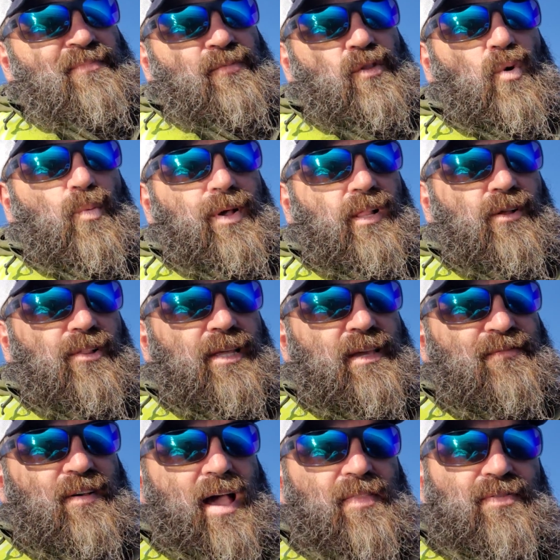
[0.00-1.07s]
the willow
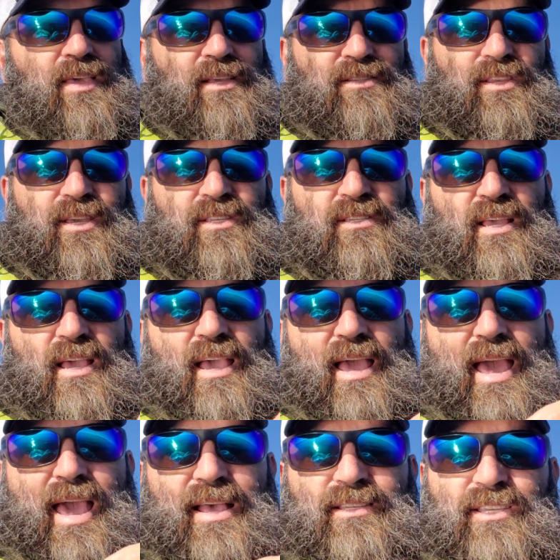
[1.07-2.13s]
leaf on this is
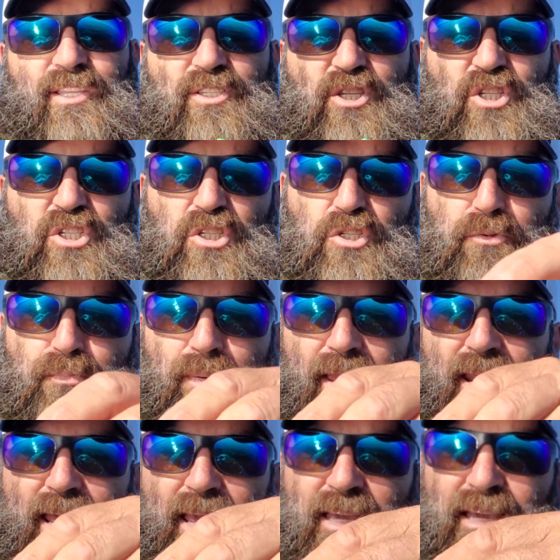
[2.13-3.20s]
as it's
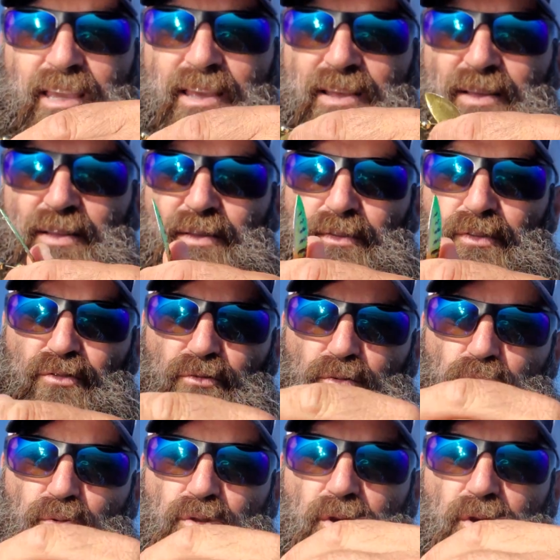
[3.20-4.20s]
spinning through